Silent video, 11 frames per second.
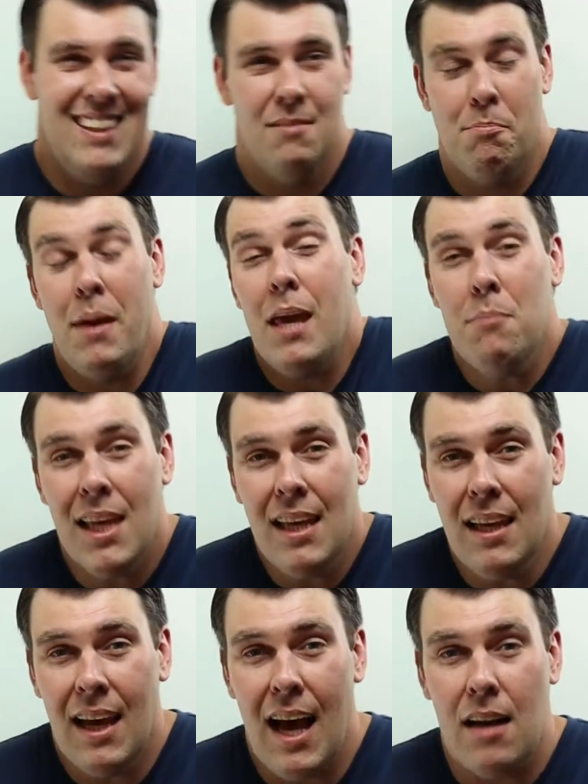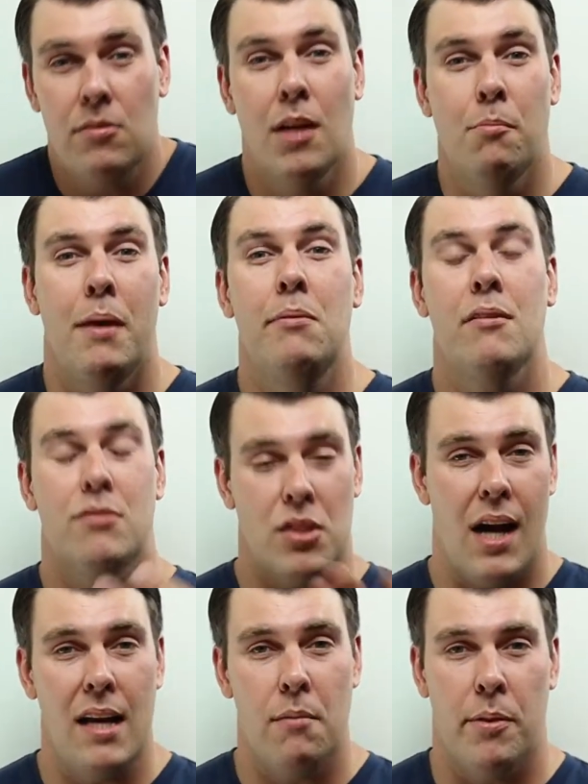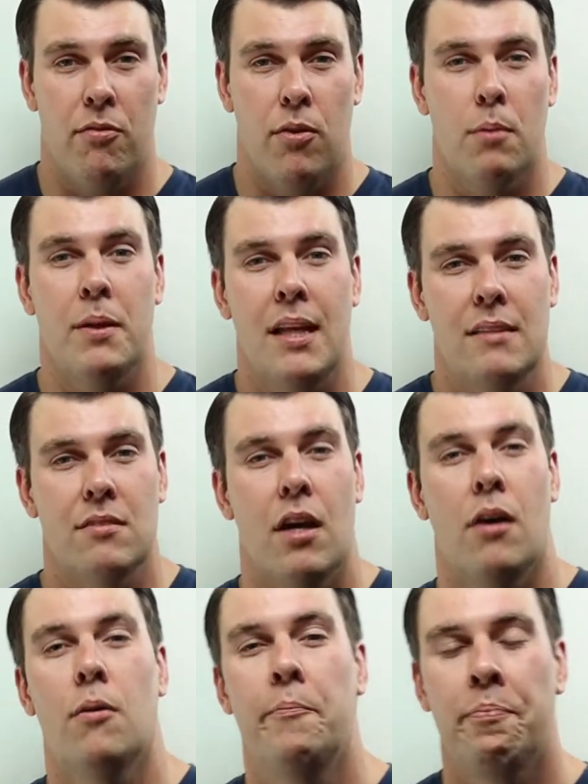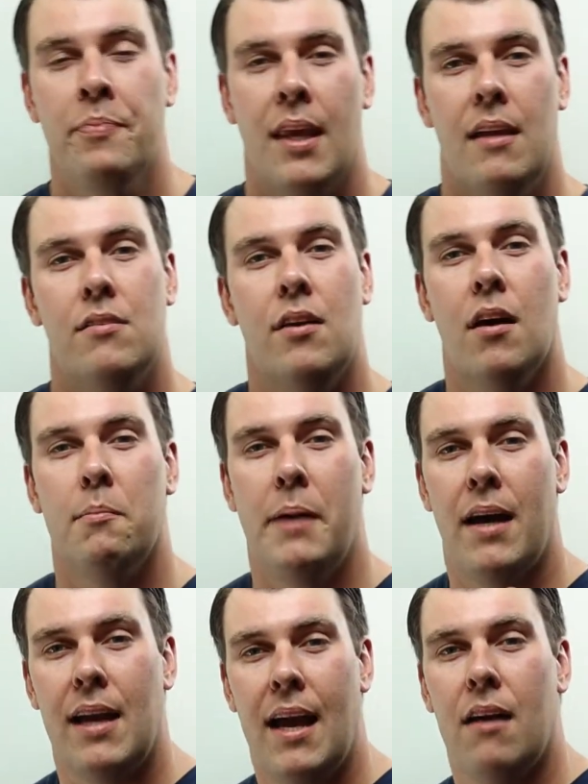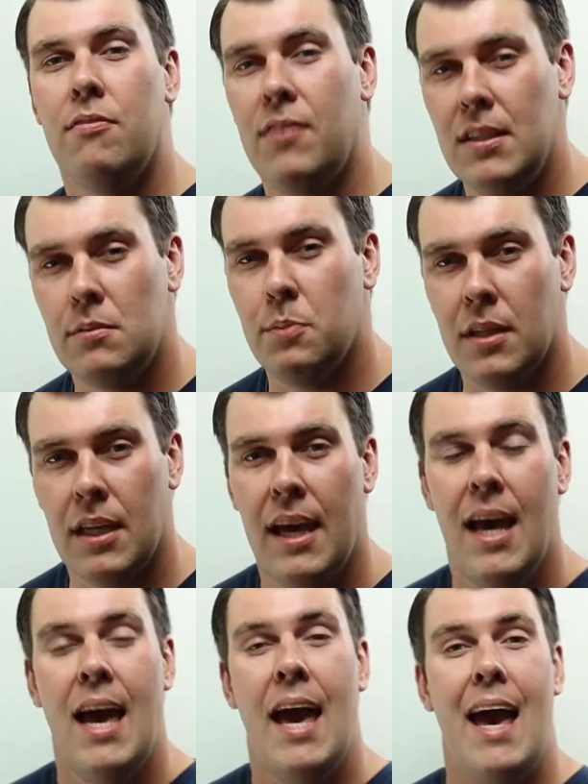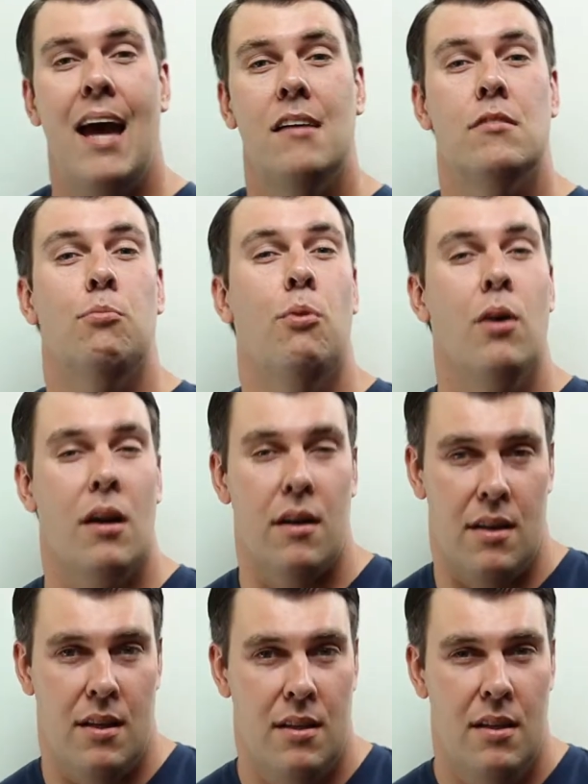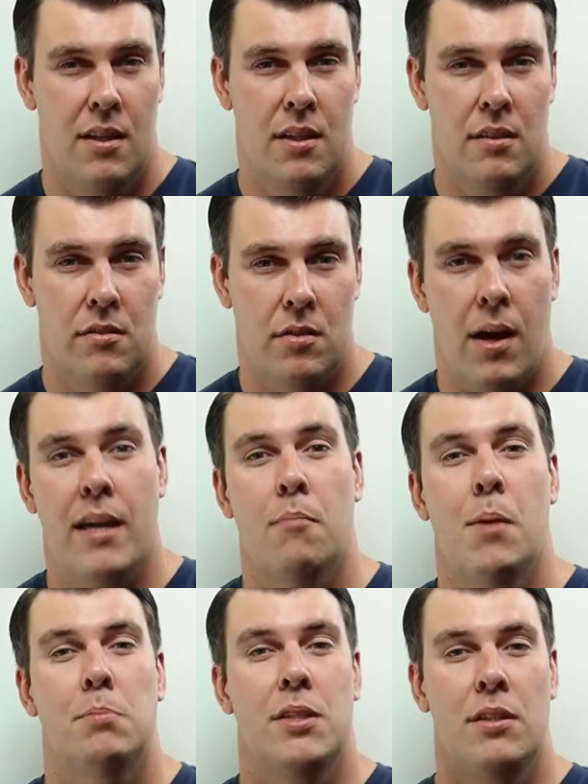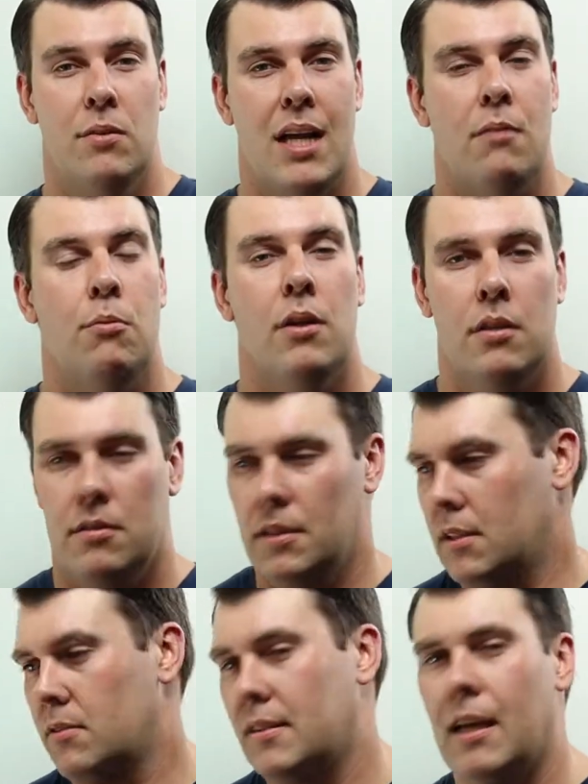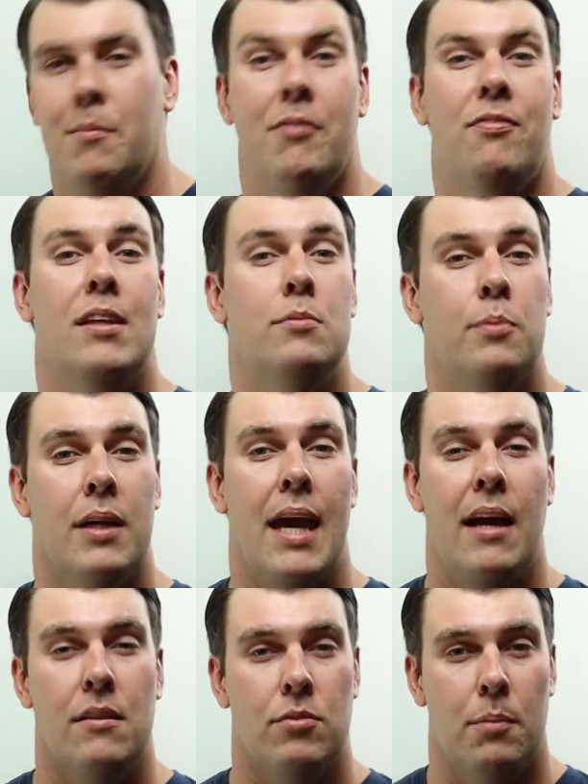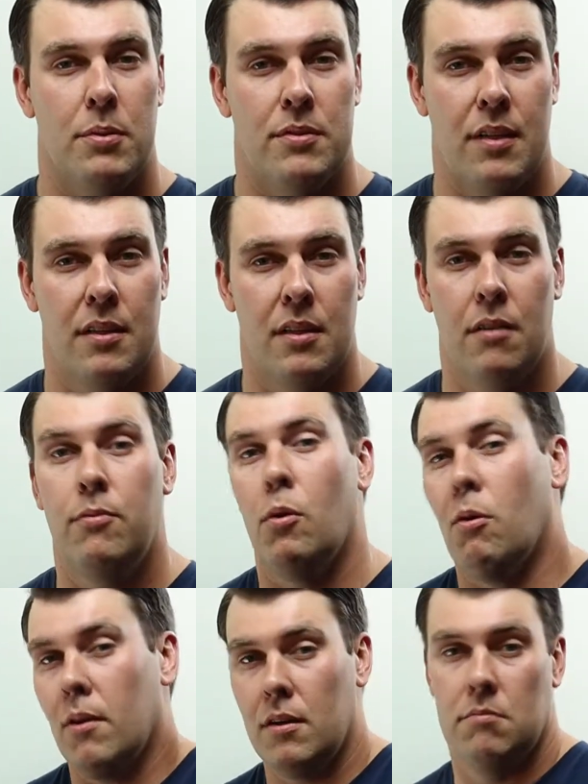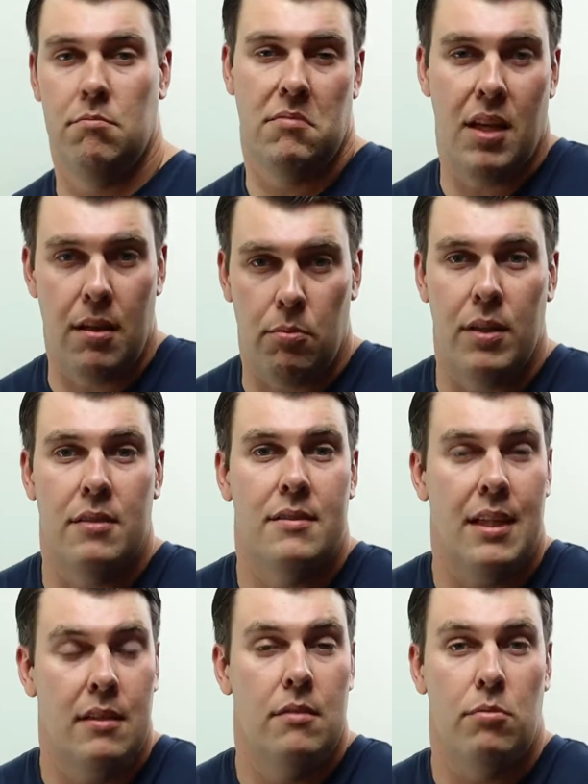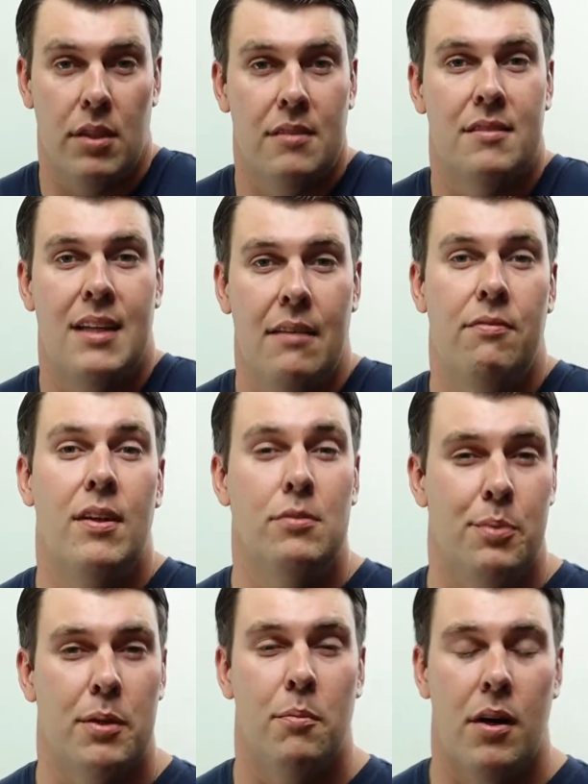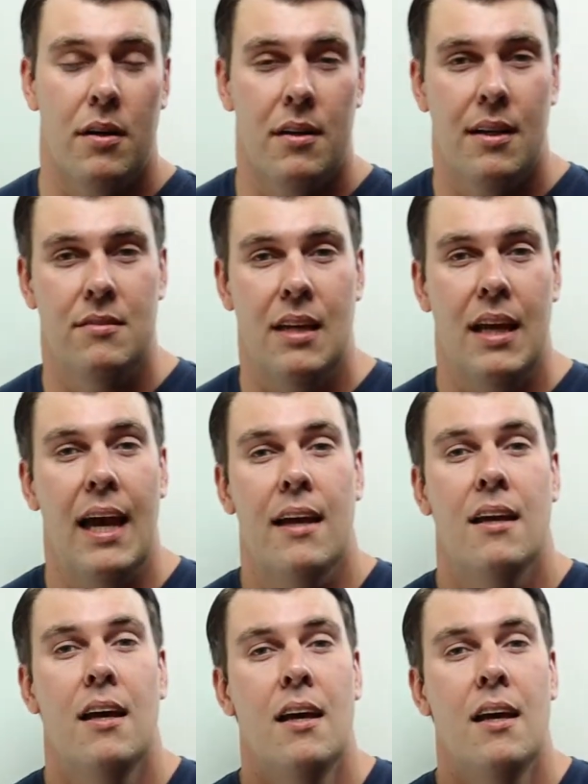Maybe. I don't know. Maybe you've tried it before, but let's go and talk about how Facebook ads work. So I come up to you and I work, you know, say I'm a Facebook ads representative or a real estate Facebook marketer. And I say, hey,